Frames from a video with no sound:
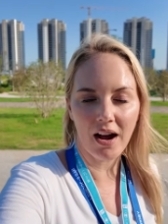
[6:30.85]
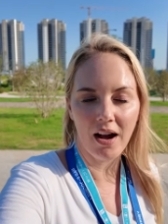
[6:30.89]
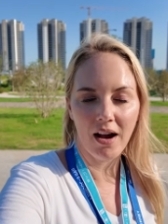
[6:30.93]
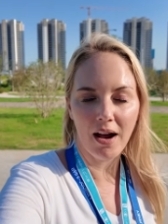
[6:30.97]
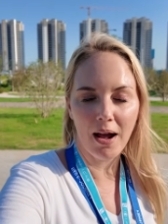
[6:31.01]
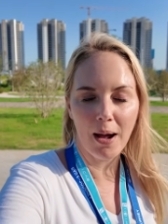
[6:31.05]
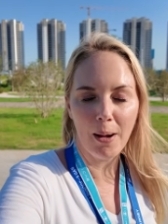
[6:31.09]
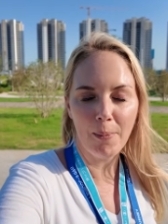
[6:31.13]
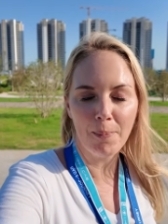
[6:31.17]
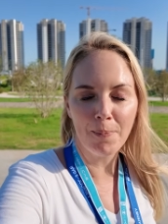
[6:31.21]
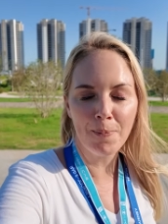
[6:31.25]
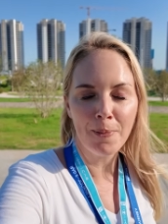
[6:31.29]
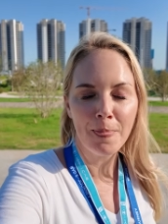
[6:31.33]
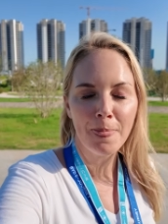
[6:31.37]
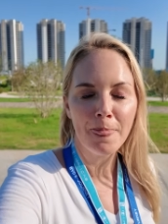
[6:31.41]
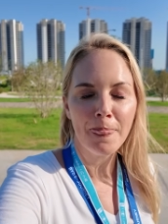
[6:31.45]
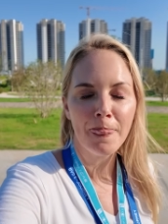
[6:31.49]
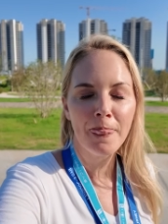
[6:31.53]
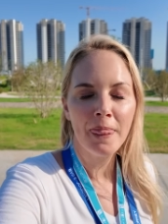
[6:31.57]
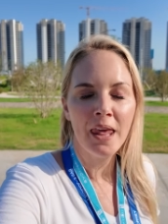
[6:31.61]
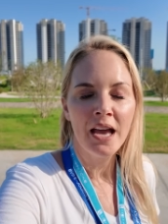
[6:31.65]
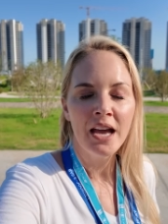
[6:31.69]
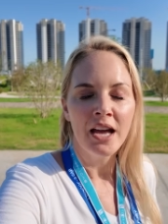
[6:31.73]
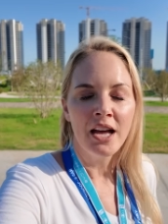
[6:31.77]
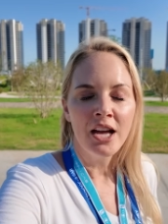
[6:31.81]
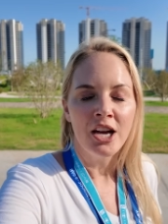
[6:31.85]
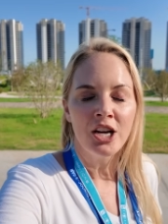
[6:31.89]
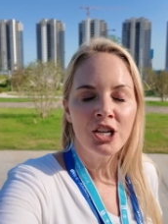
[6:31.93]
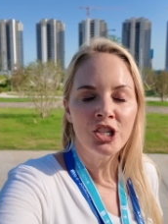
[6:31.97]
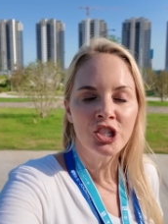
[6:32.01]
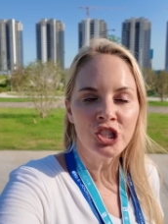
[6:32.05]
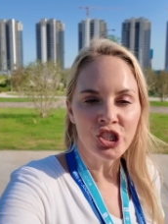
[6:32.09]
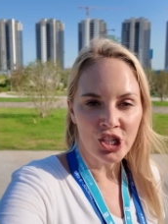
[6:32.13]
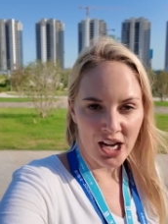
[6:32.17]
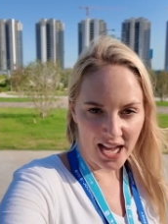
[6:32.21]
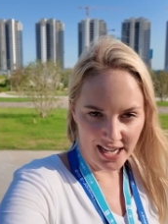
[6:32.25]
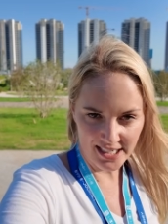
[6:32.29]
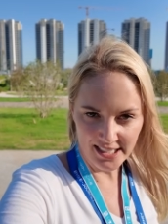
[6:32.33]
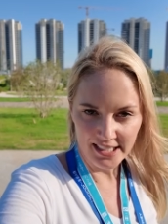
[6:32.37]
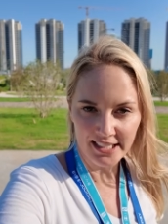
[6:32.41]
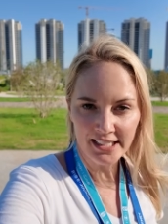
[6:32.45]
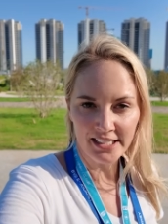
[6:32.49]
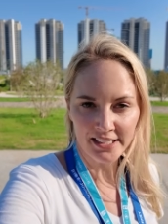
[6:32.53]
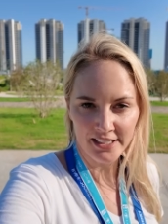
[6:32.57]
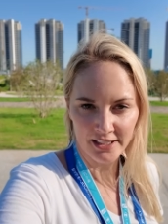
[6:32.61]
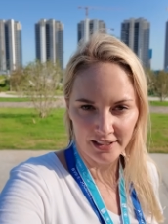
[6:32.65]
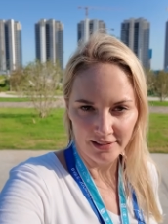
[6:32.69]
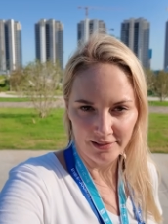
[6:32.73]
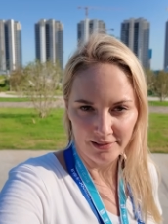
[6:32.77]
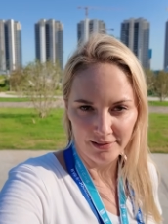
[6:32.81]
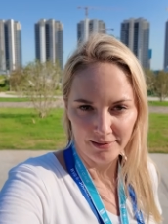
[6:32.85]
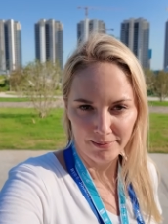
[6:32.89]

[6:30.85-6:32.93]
I am shattered.